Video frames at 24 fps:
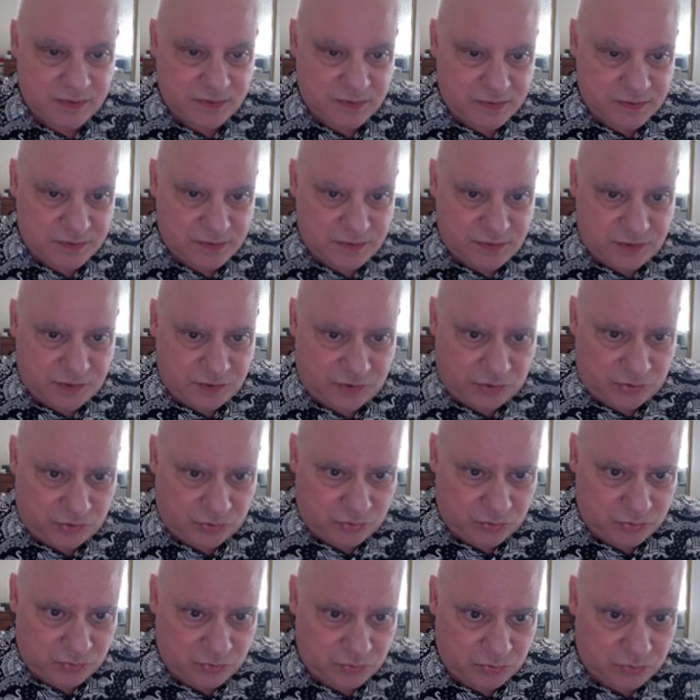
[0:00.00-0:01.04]

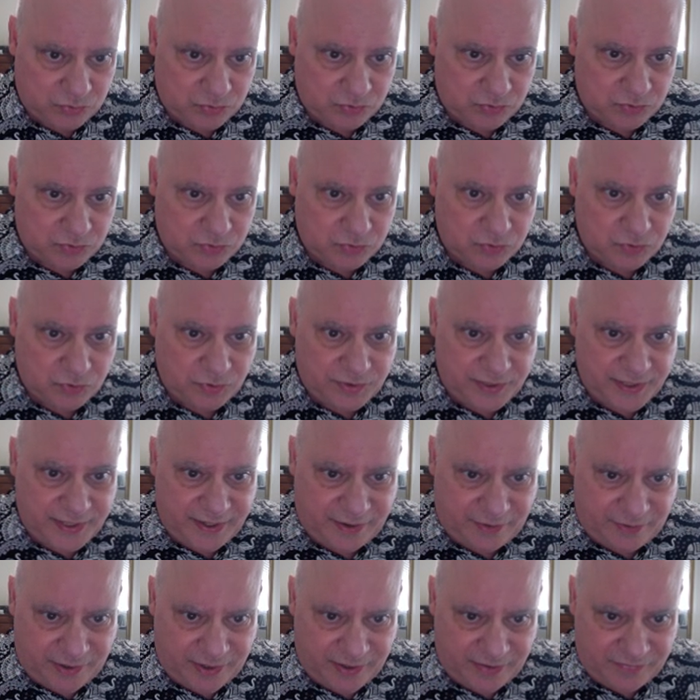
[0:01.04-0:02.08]
So the
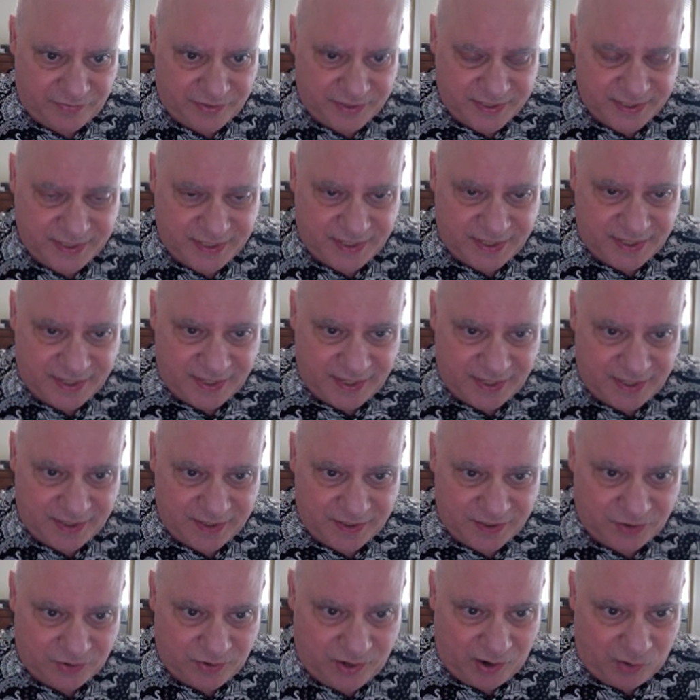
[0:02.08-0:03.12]
area of the
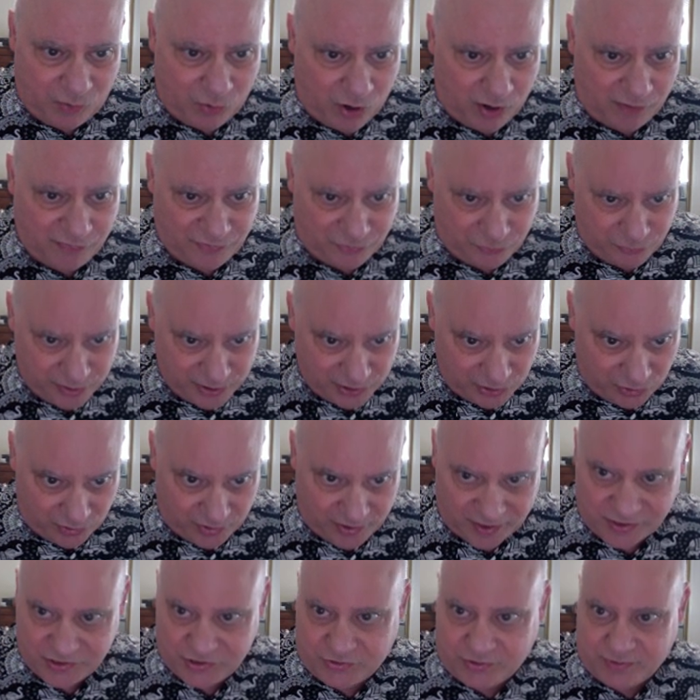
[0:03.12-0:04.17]
DNA, how often we look at
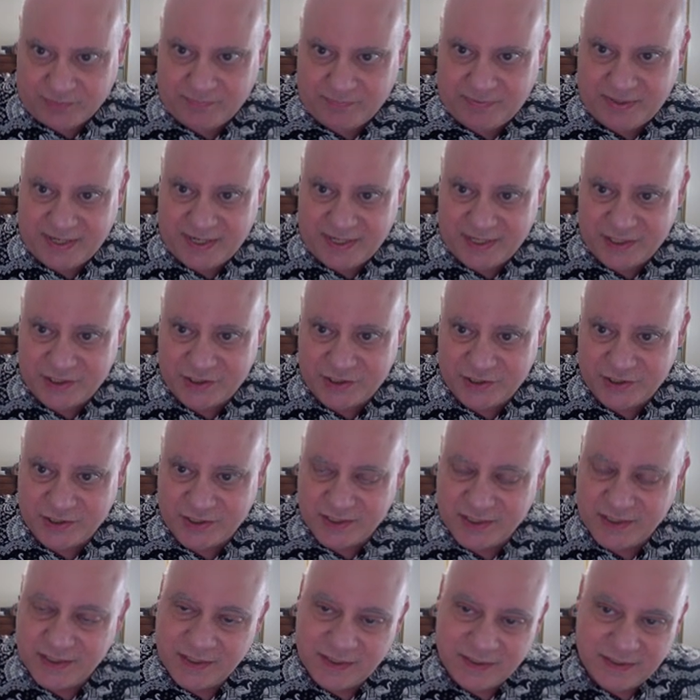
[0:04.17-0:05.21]
a certain page
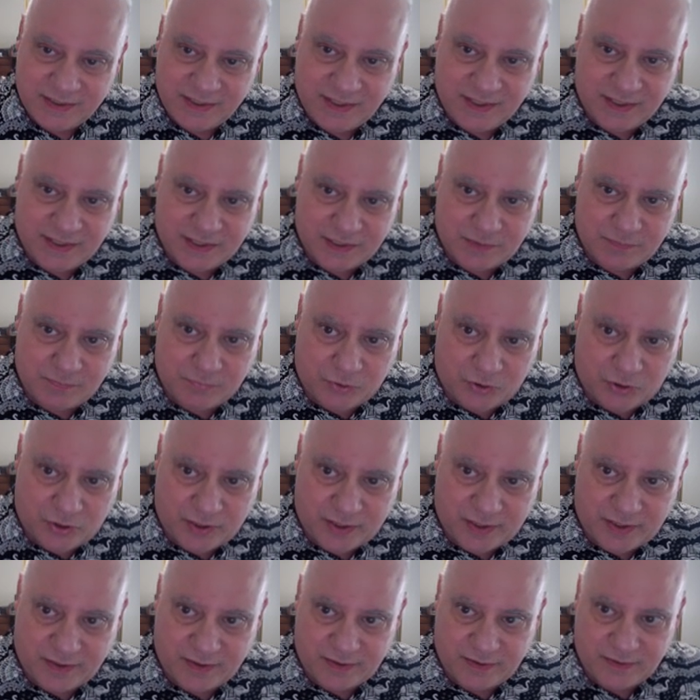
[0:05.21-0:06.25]
in this book,
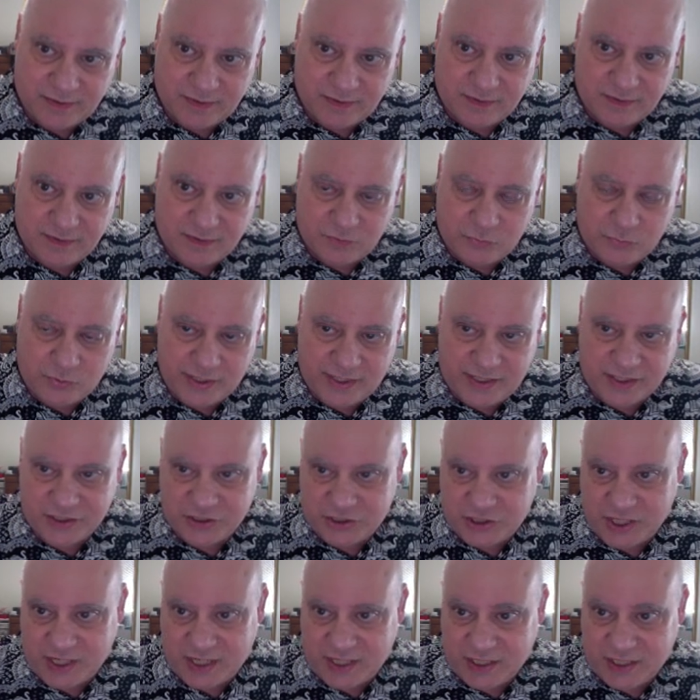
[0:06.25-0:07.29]
we can
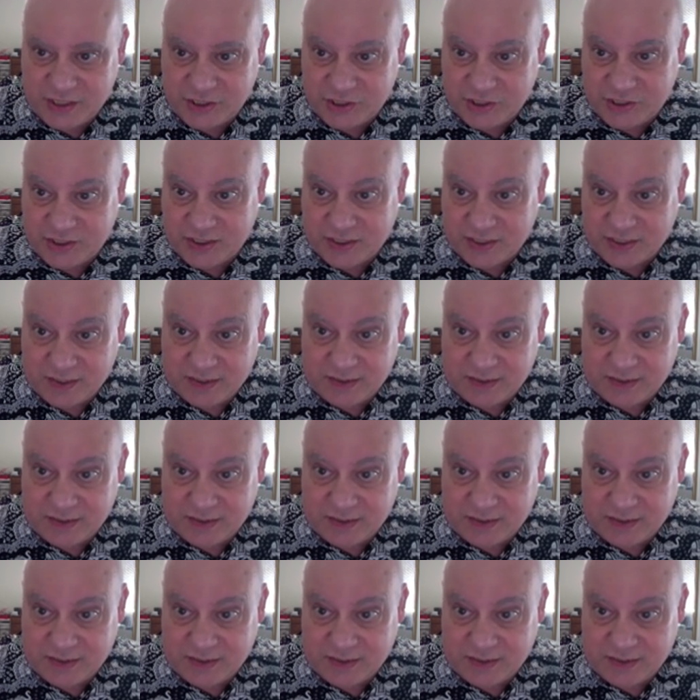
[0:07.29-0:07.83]
change,